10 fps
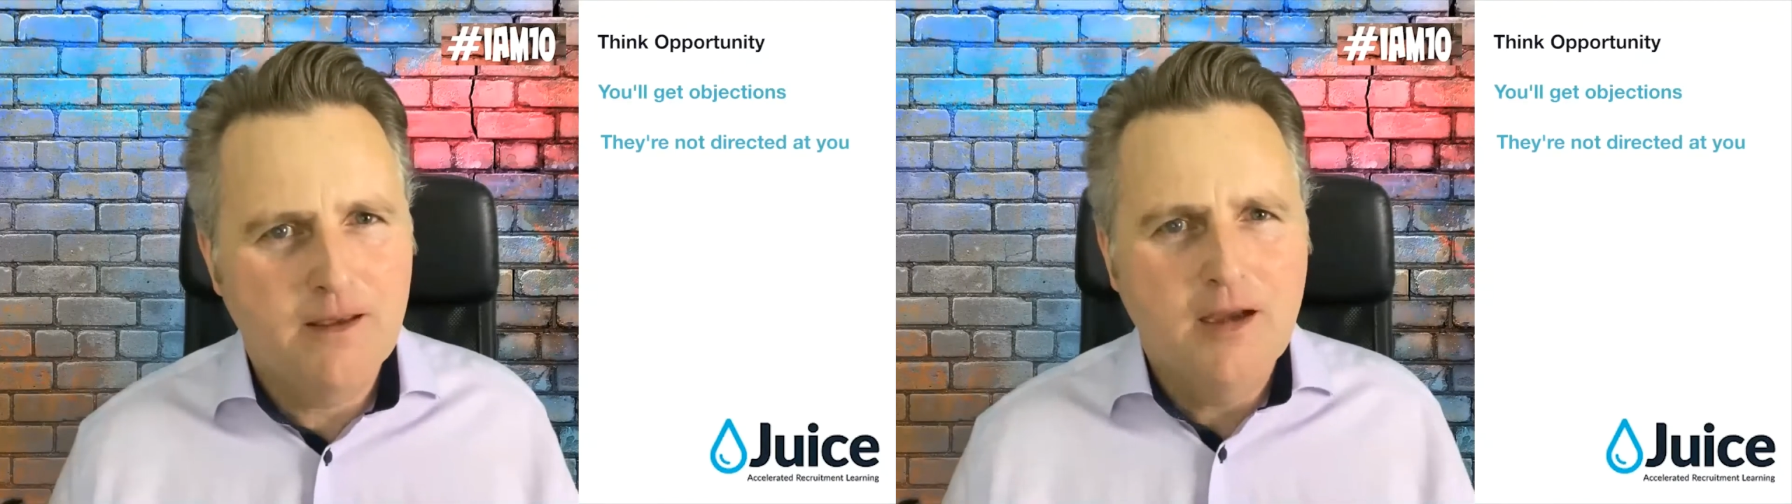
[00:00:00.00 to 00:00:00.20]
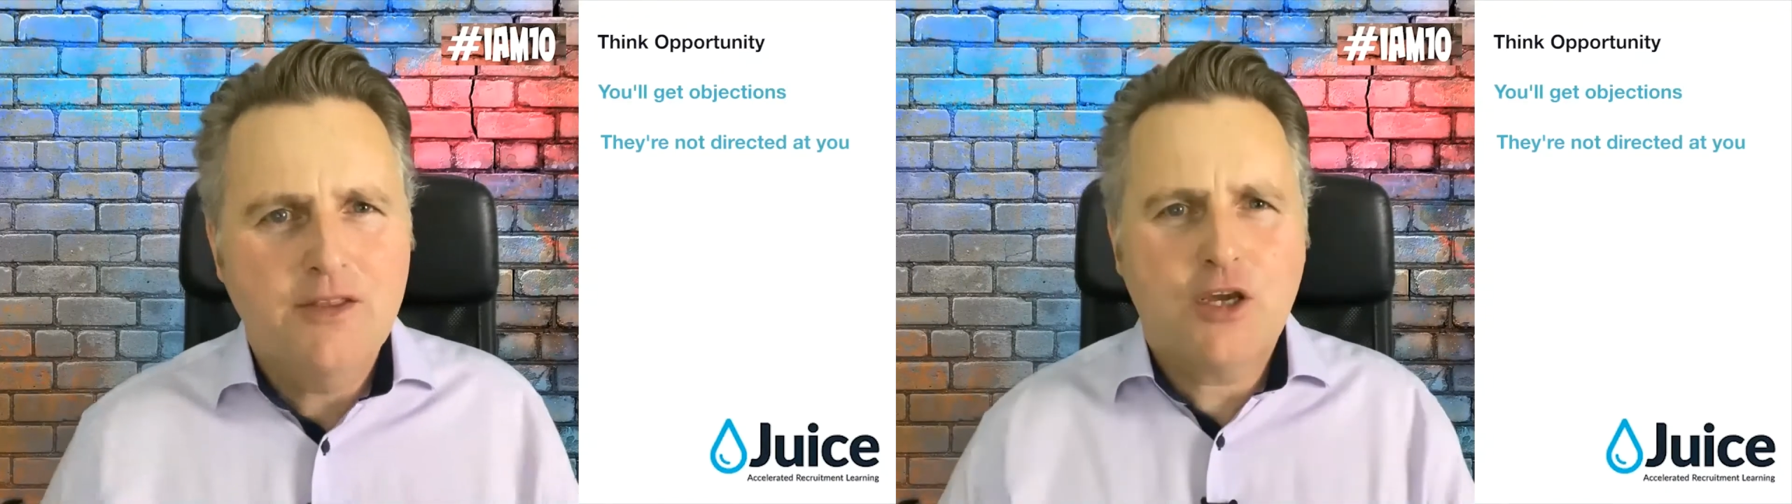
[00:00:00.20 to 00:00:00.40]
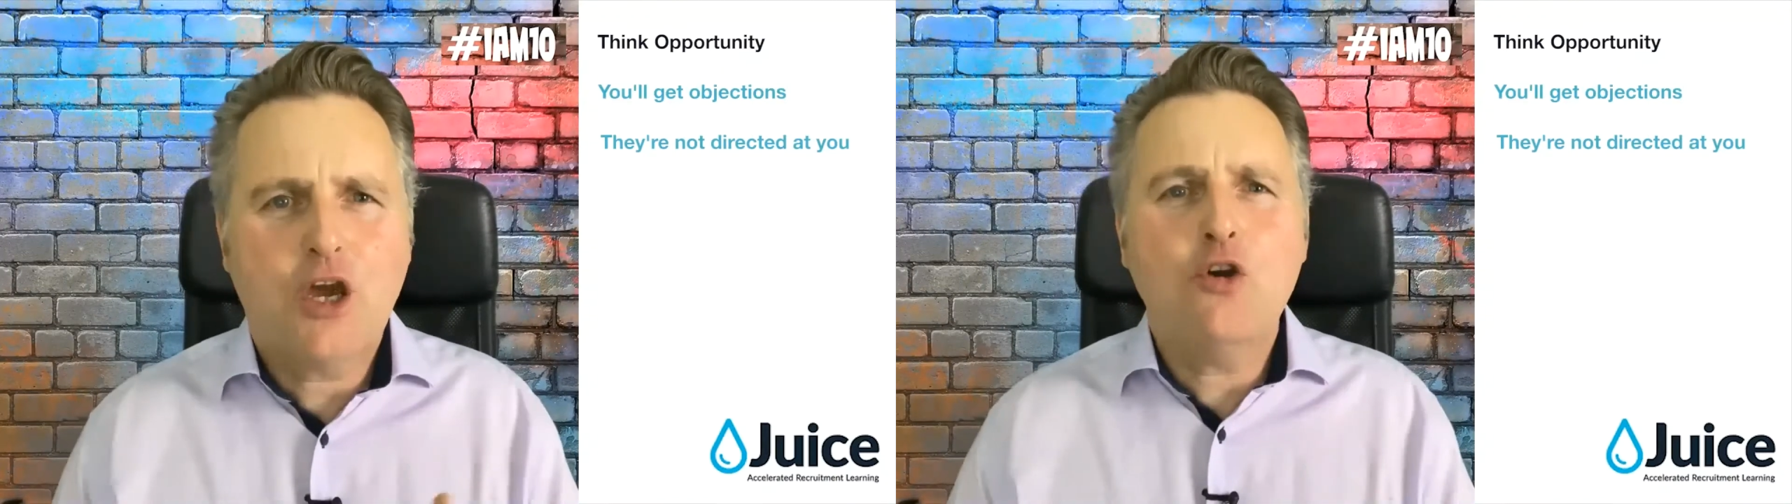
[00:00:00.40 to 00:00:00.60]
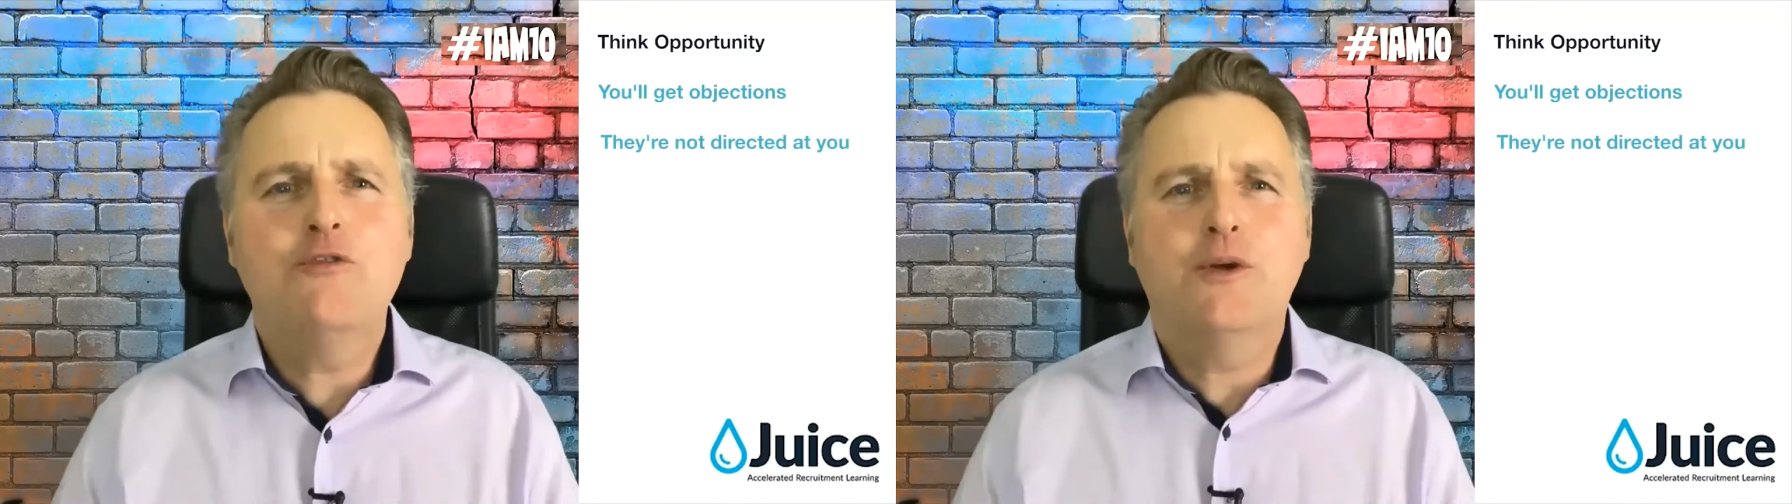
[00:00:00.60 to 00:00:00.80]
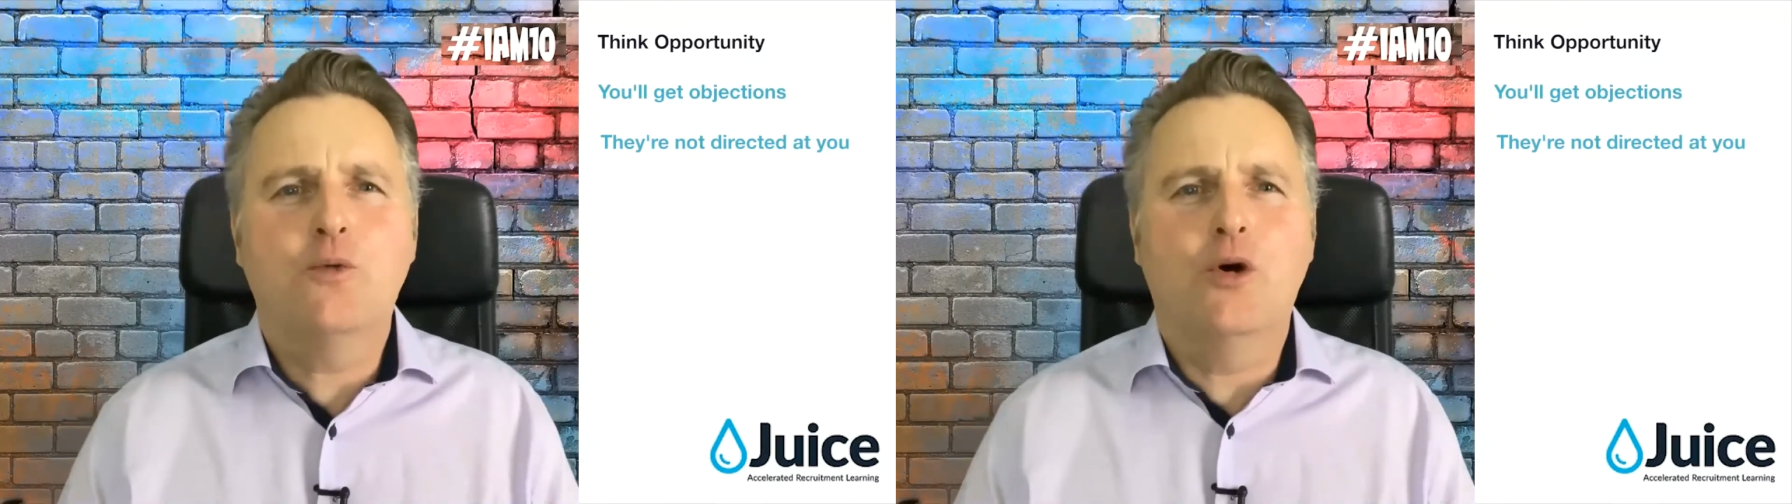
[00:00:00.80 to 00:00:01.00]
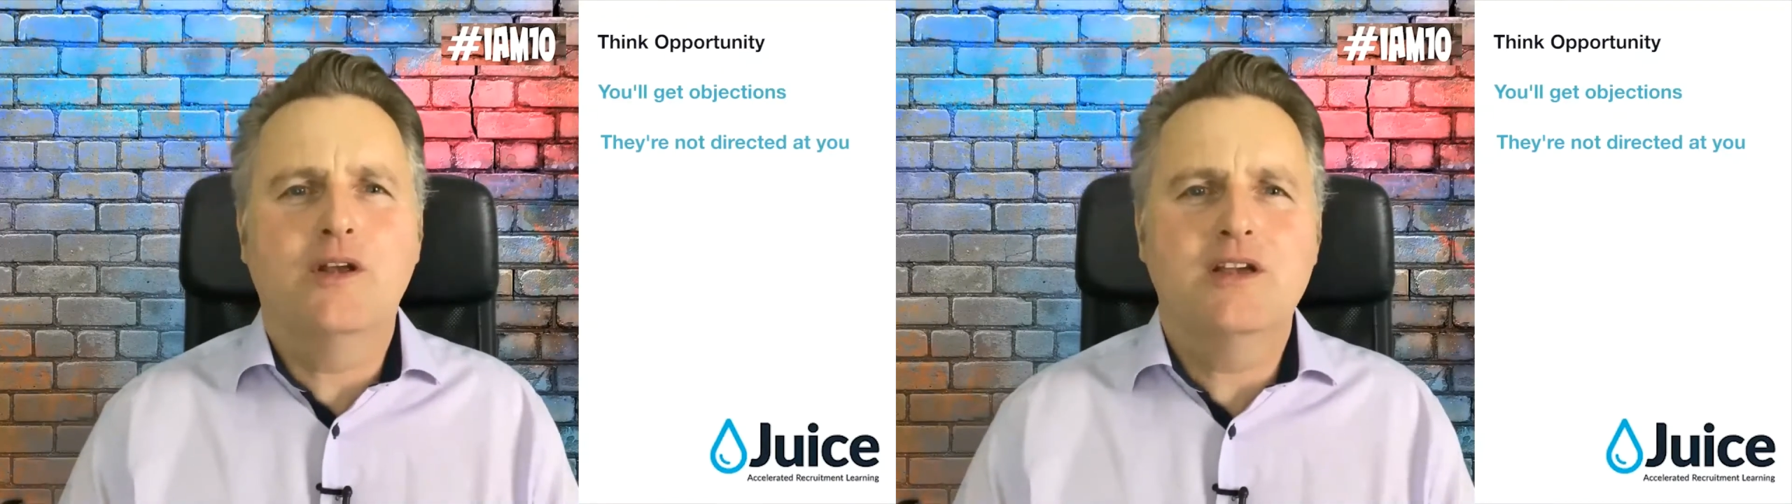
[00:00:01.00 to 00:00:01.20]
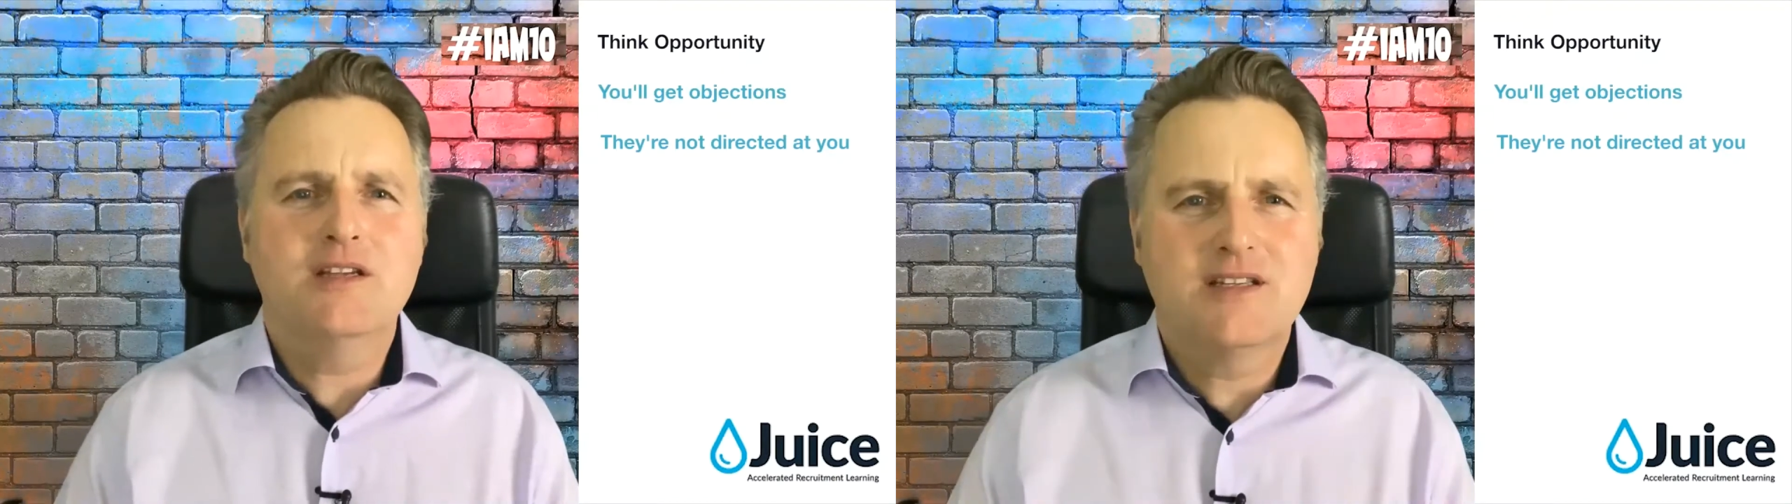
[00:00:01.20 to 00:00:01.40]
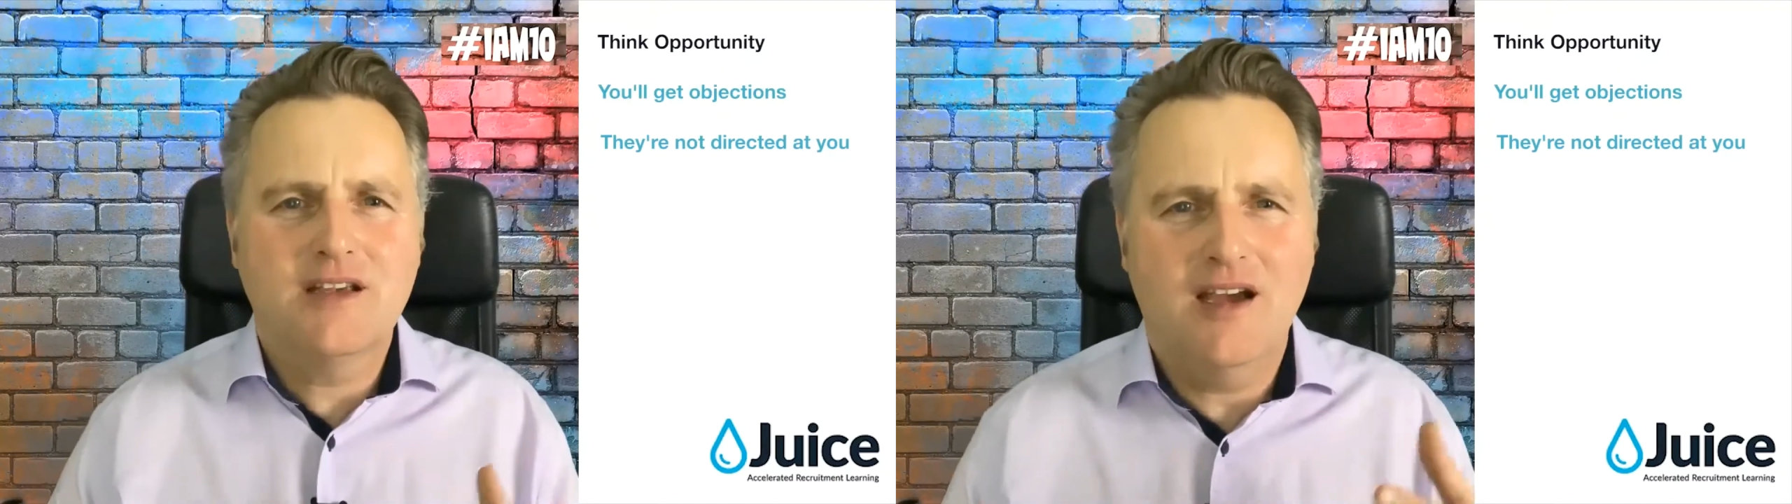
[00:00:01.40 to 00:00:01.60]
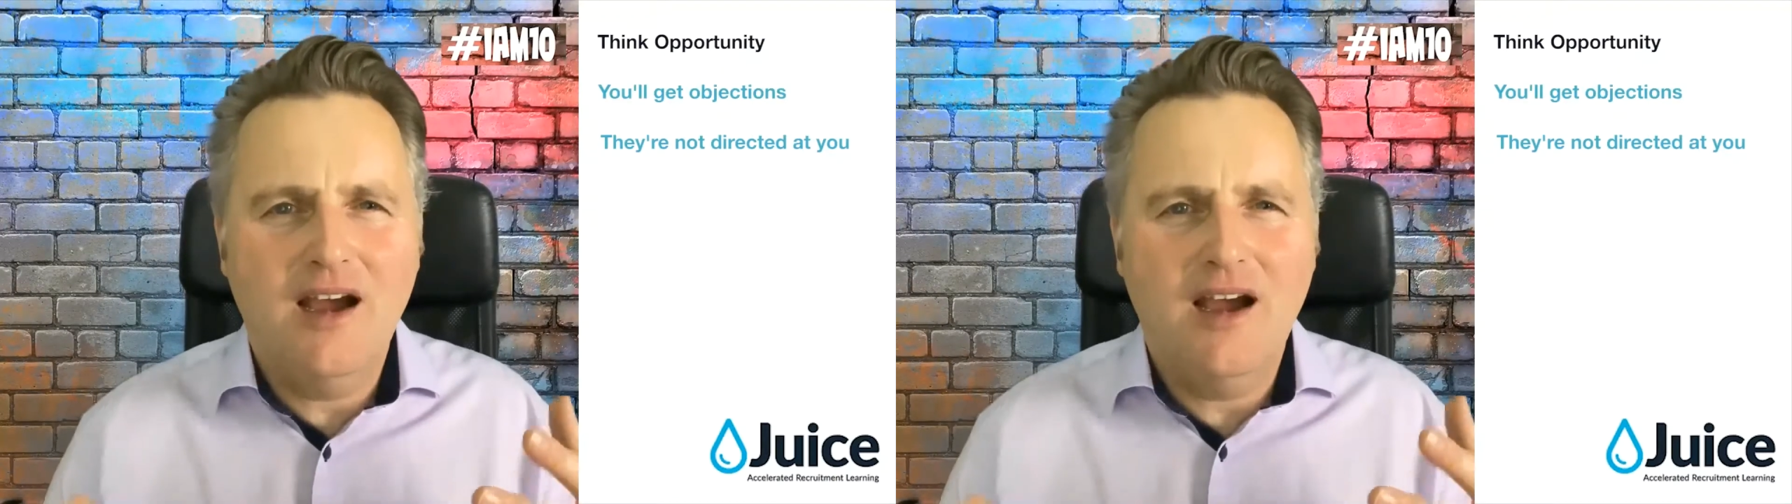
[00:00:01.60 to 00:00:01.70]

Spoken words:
The COVID one is